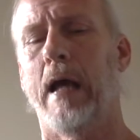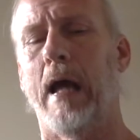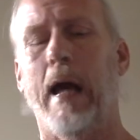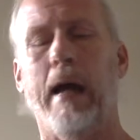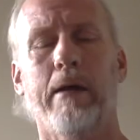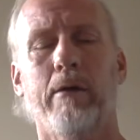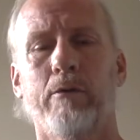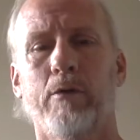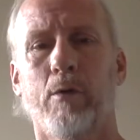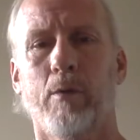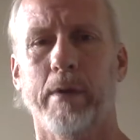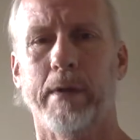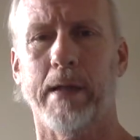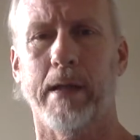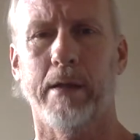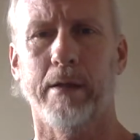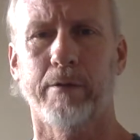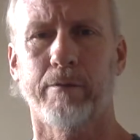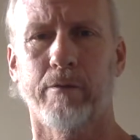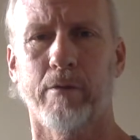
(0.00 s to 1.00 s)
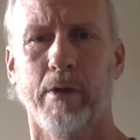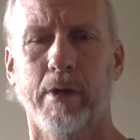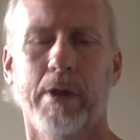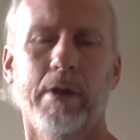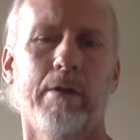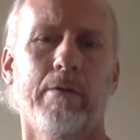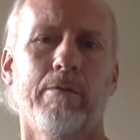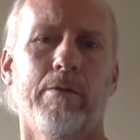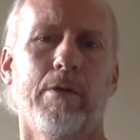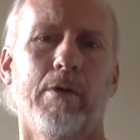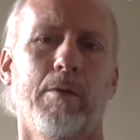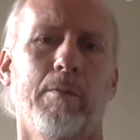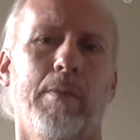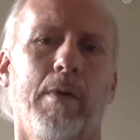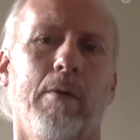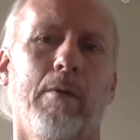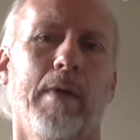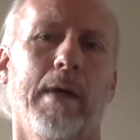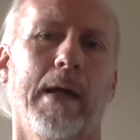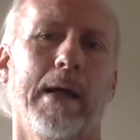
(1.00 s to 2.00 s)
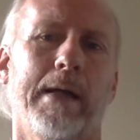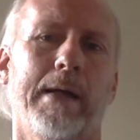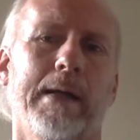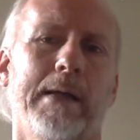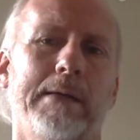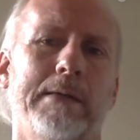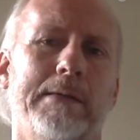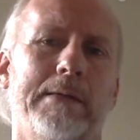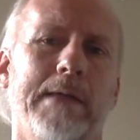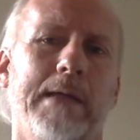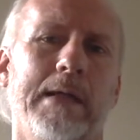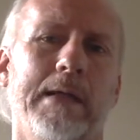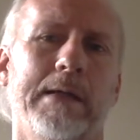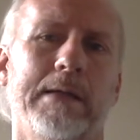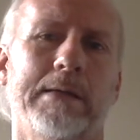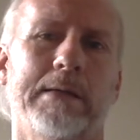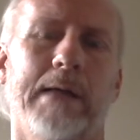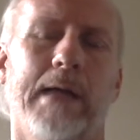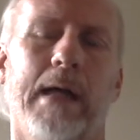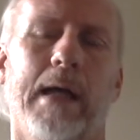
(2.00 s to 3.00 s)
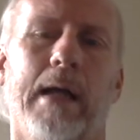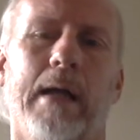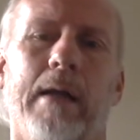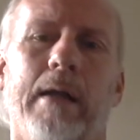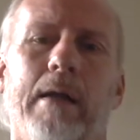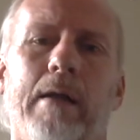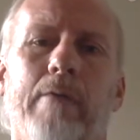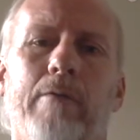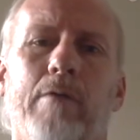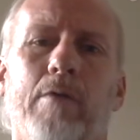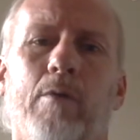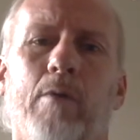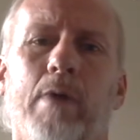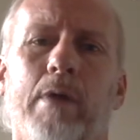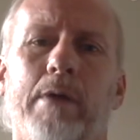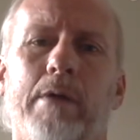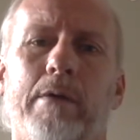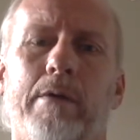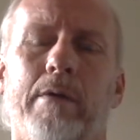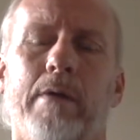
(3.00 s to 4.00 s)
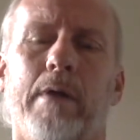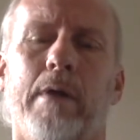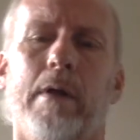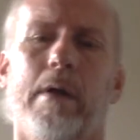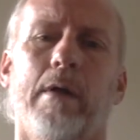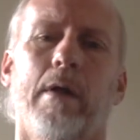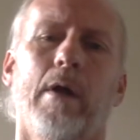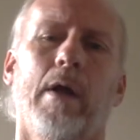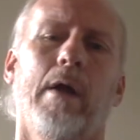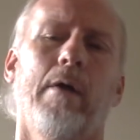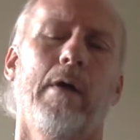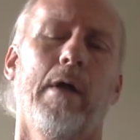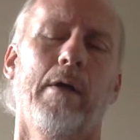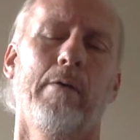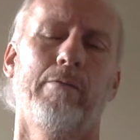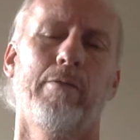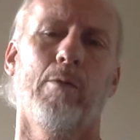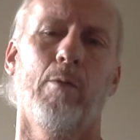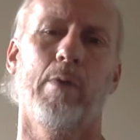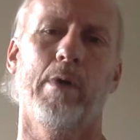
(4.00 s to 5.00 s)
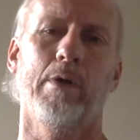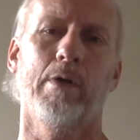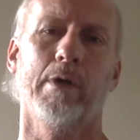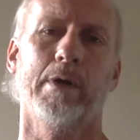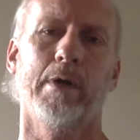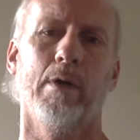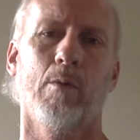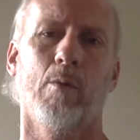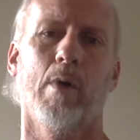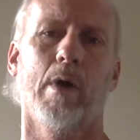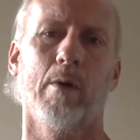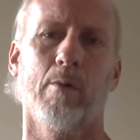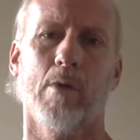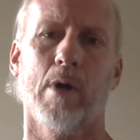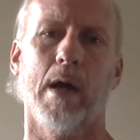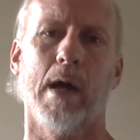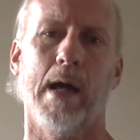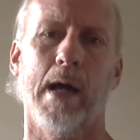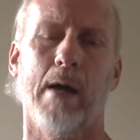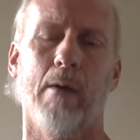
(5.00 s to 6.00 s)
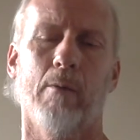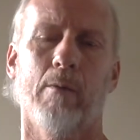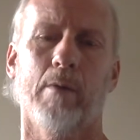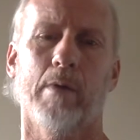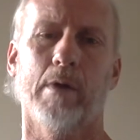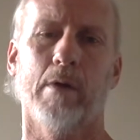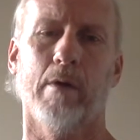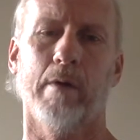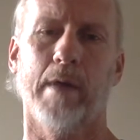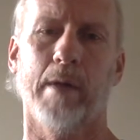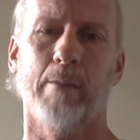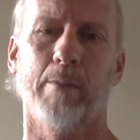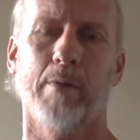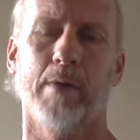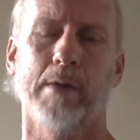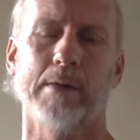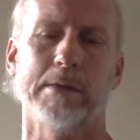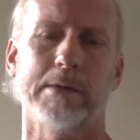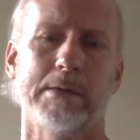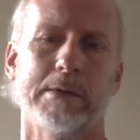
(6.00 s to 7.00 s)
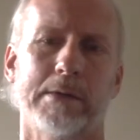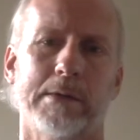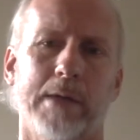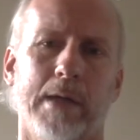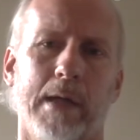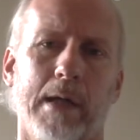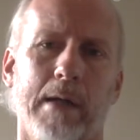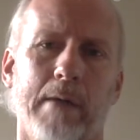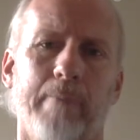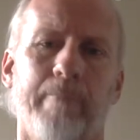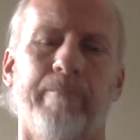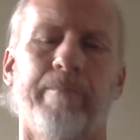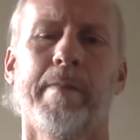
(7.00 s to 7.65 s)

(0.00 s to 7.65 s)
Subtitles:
I don't know what that is for any of you, but what I can say is that if we look at where we're at, we call that present state,